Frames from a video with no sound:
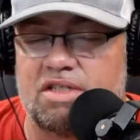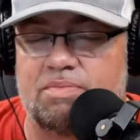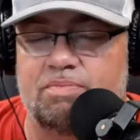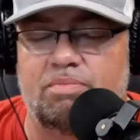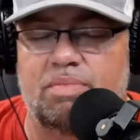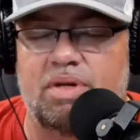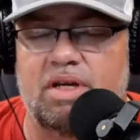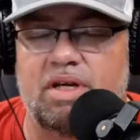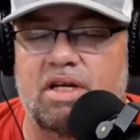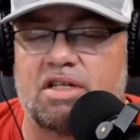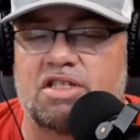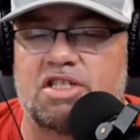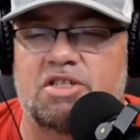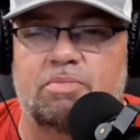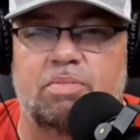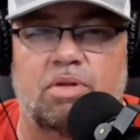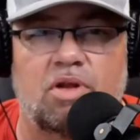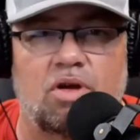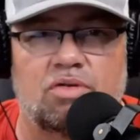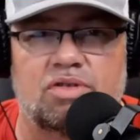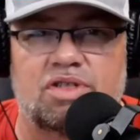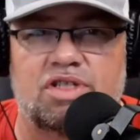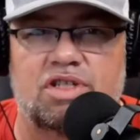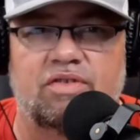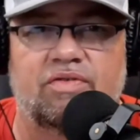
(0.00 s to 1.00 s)
be
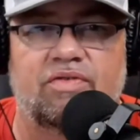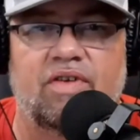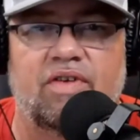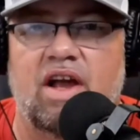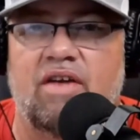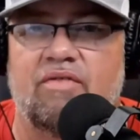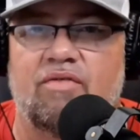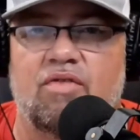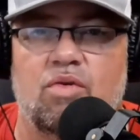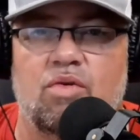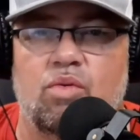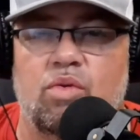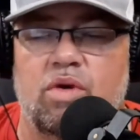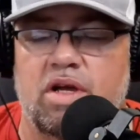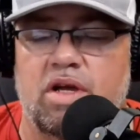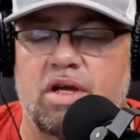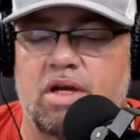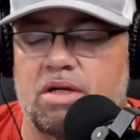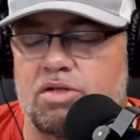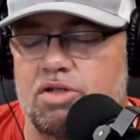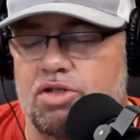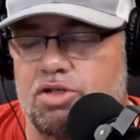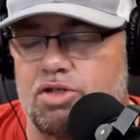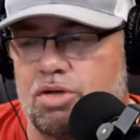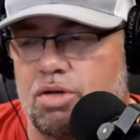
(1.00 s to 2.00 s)
explosive every week?
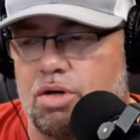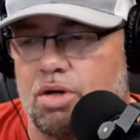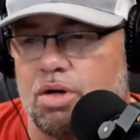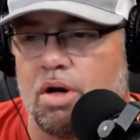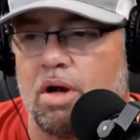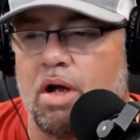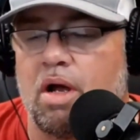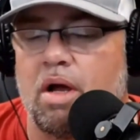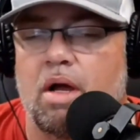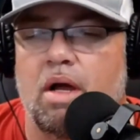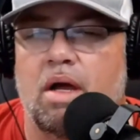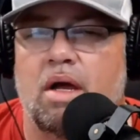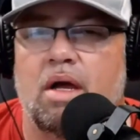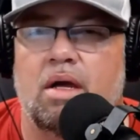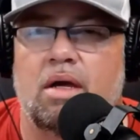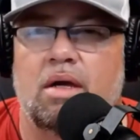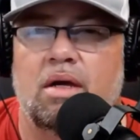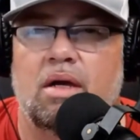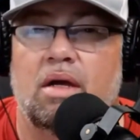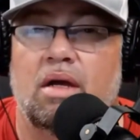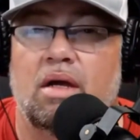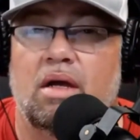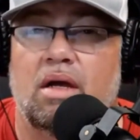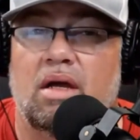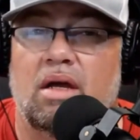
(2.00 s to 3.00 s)
Sure.
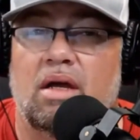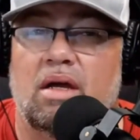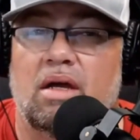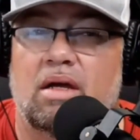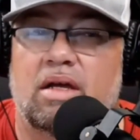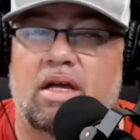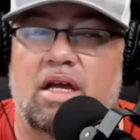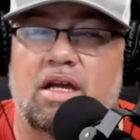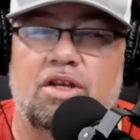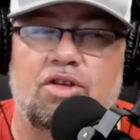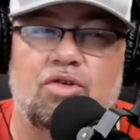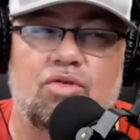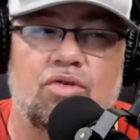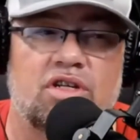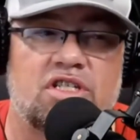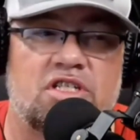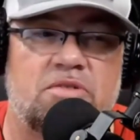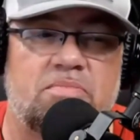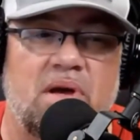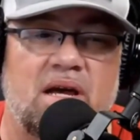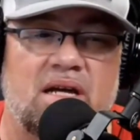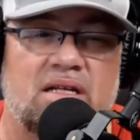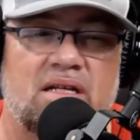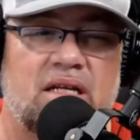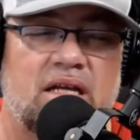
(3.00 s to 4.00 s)
Can you
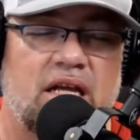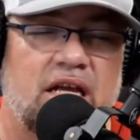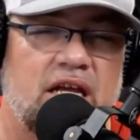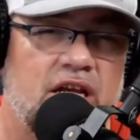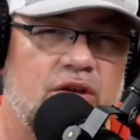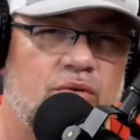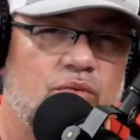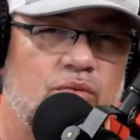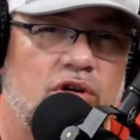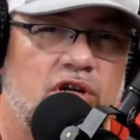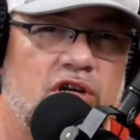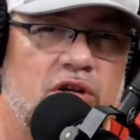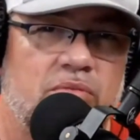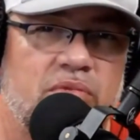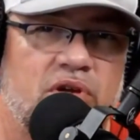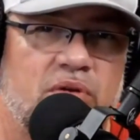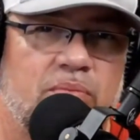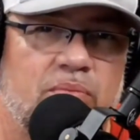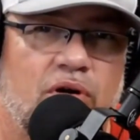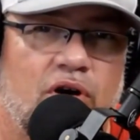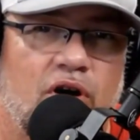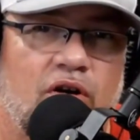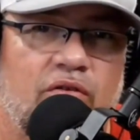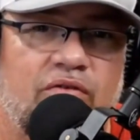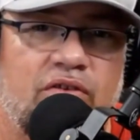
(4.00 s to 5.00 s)
expect anyone to be
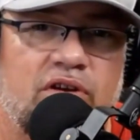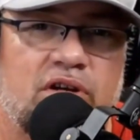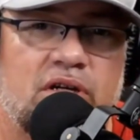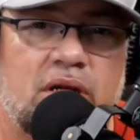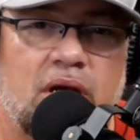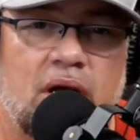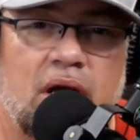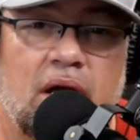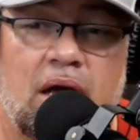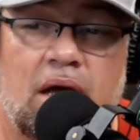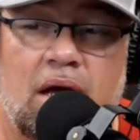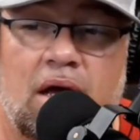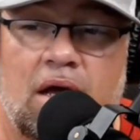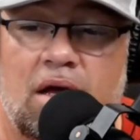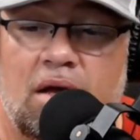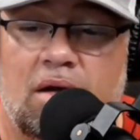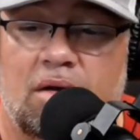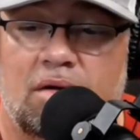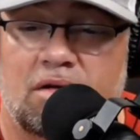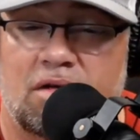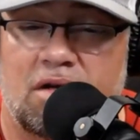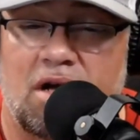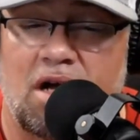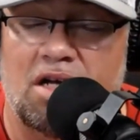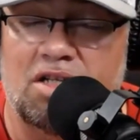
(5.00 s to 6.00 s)
perfect?
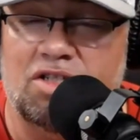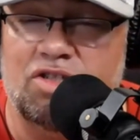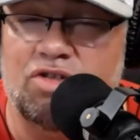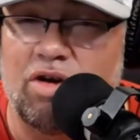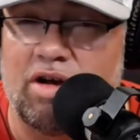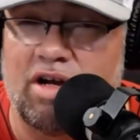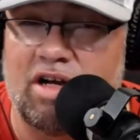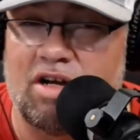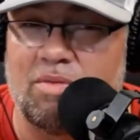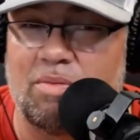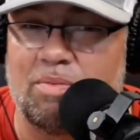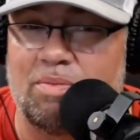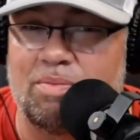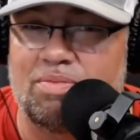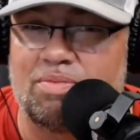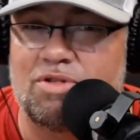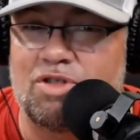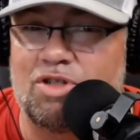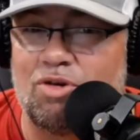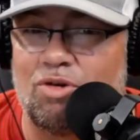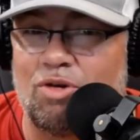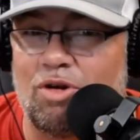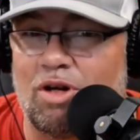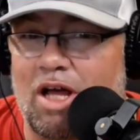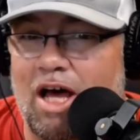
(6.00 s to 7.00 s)
contrary to,
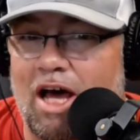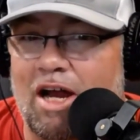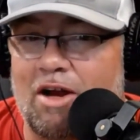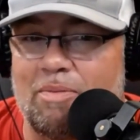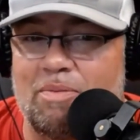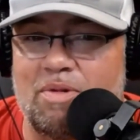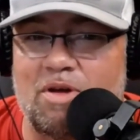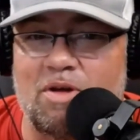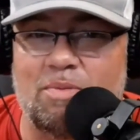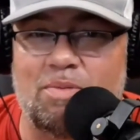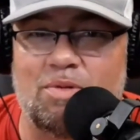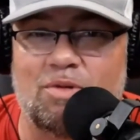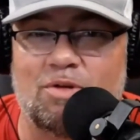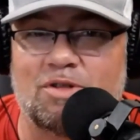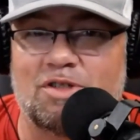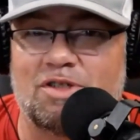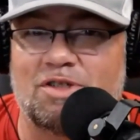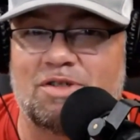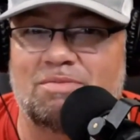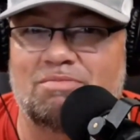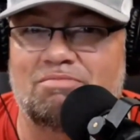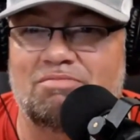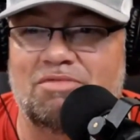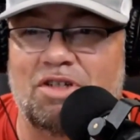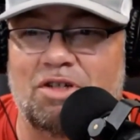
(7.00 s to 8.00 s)
to a lot of
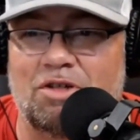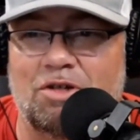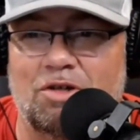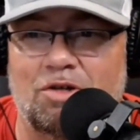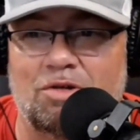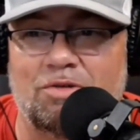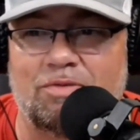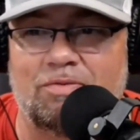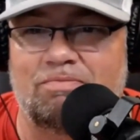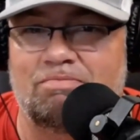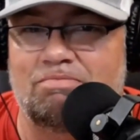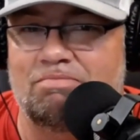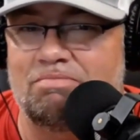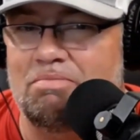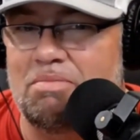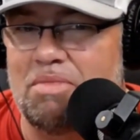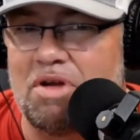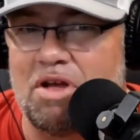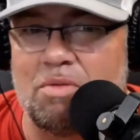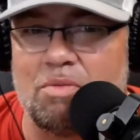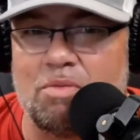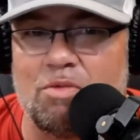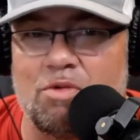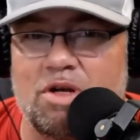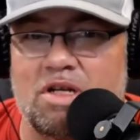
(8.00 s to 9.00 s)
people's, you know,
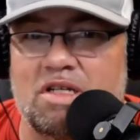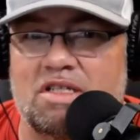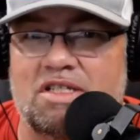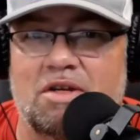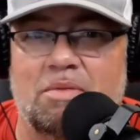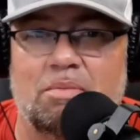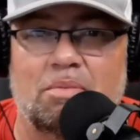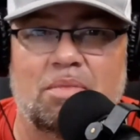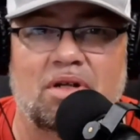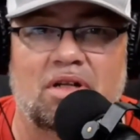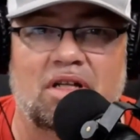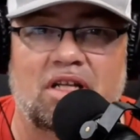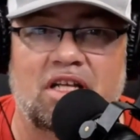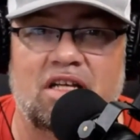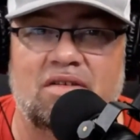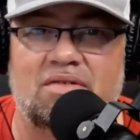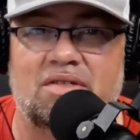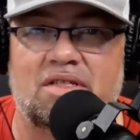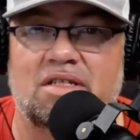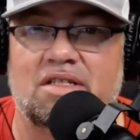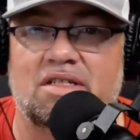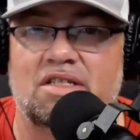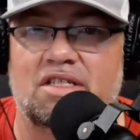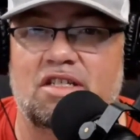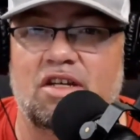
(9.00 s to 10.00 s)
memories and
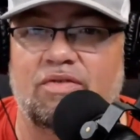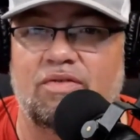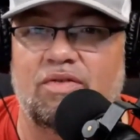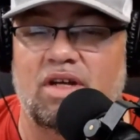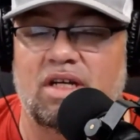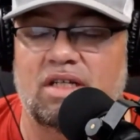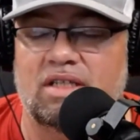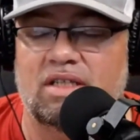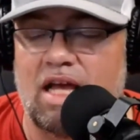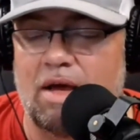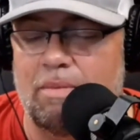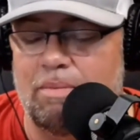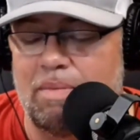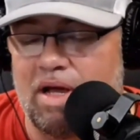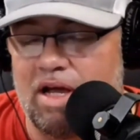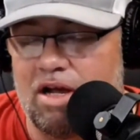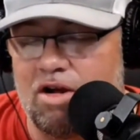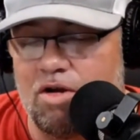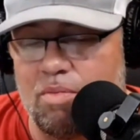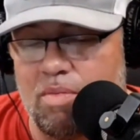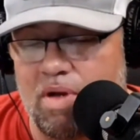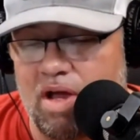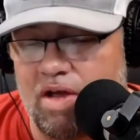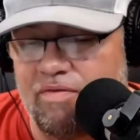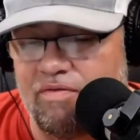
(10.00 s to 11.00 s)
beliefs and stuff like that,
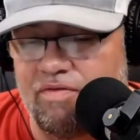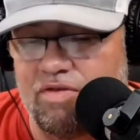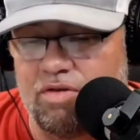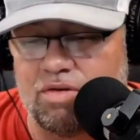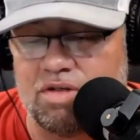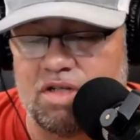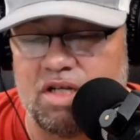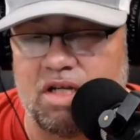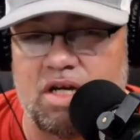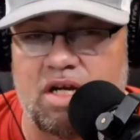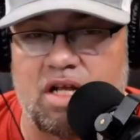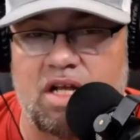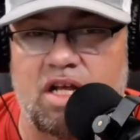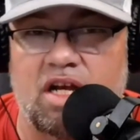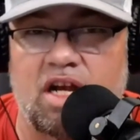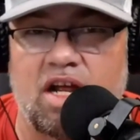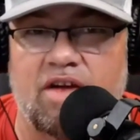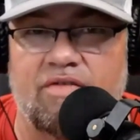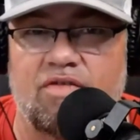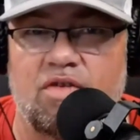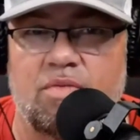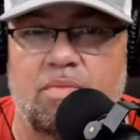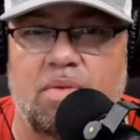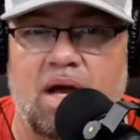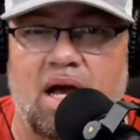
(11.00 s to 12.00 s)
Baker Mayfield didn't hit
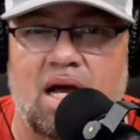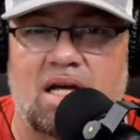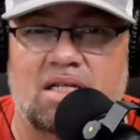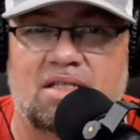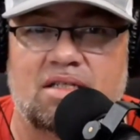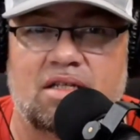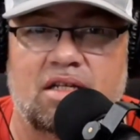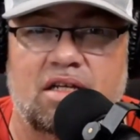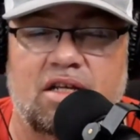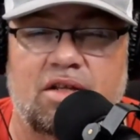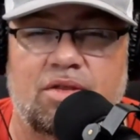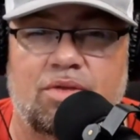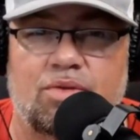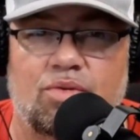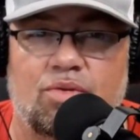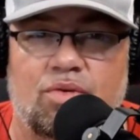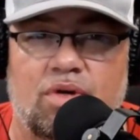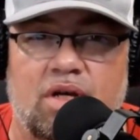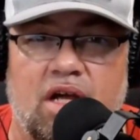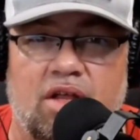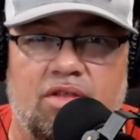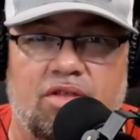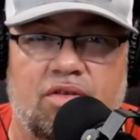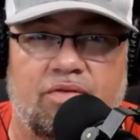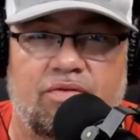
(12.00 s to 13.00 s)
every pass that he threw
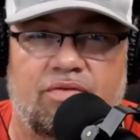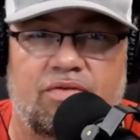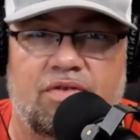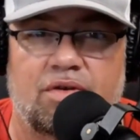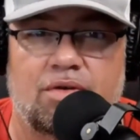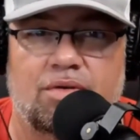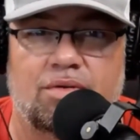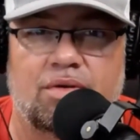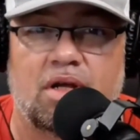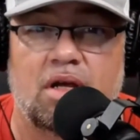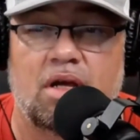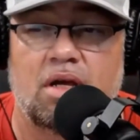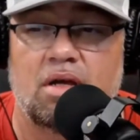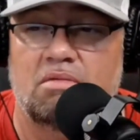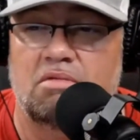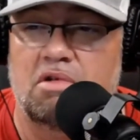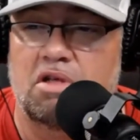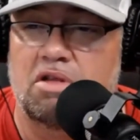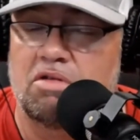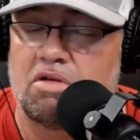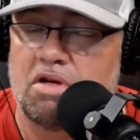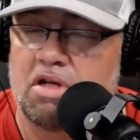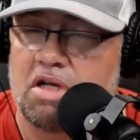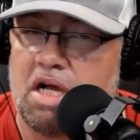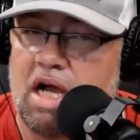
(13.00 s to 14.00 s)
down the field.
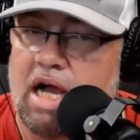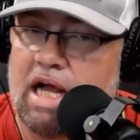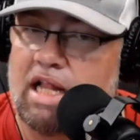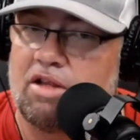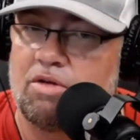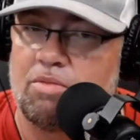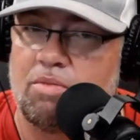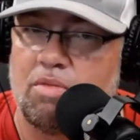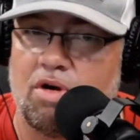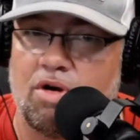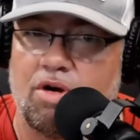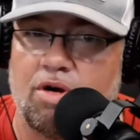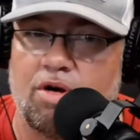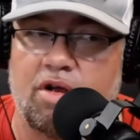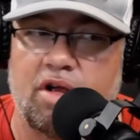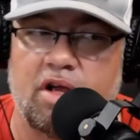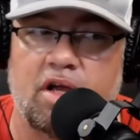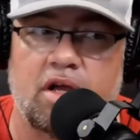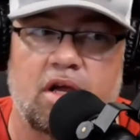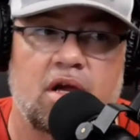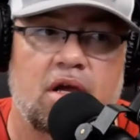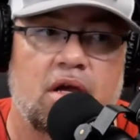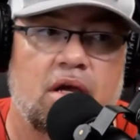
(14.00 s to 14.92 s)
Neither did Kyler Murray,